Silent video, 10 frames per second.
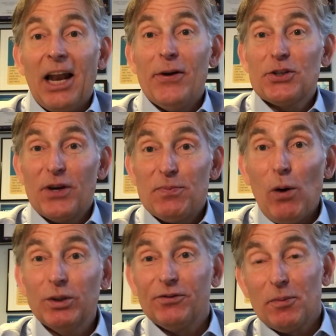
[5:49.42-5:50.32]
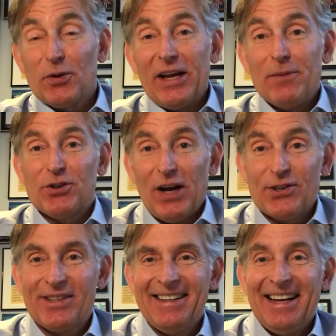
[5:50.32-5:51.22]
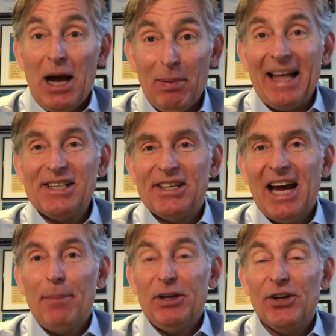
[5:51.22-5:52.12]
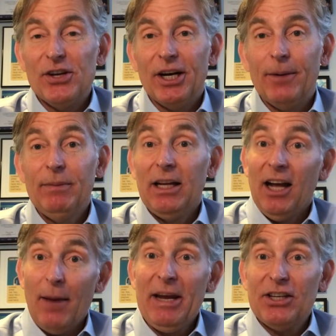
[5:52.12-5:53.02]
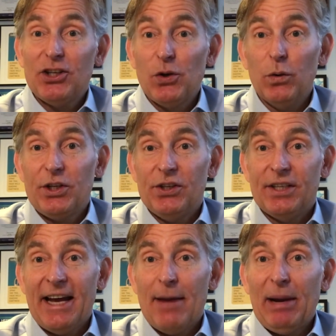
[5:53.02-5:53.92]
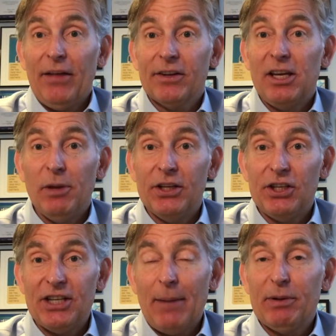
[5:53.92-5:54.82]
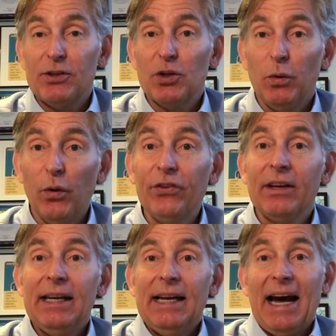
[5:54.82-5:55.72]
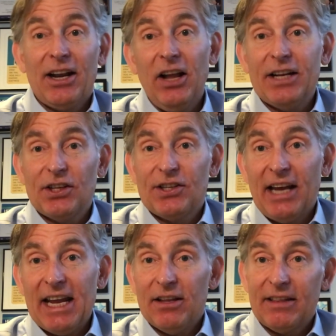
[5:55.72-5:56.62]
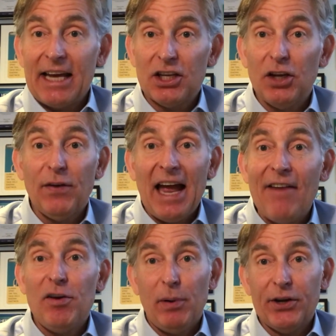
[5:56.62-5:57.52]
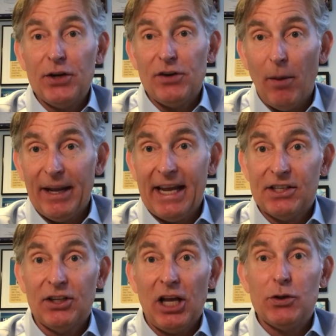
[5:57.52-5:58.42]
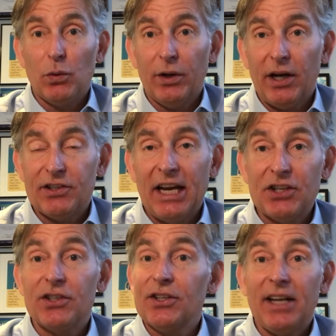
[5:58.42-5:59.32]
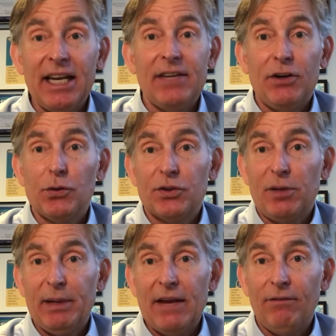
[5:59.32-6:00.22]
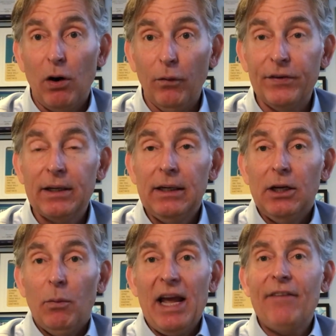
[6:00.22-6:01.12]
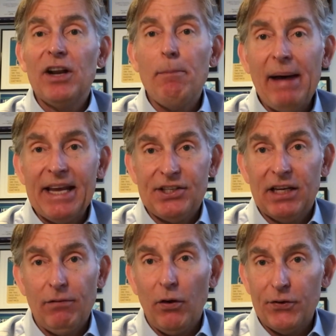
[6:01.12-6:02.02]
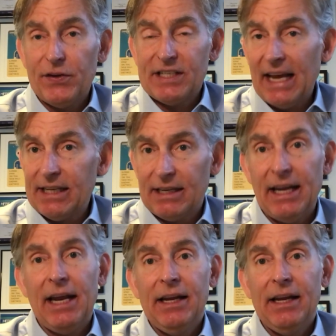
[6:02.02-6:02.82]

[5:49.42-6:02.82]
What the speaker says: it's Chris Bolton from Greenham Trust. A belated Happy New Year. I'm here to talk to you today about the Community Champions Awards, and I'd like to say thank you for everybody who nominated those organisations and individuals to be involved. We have an amazing voluntary sector here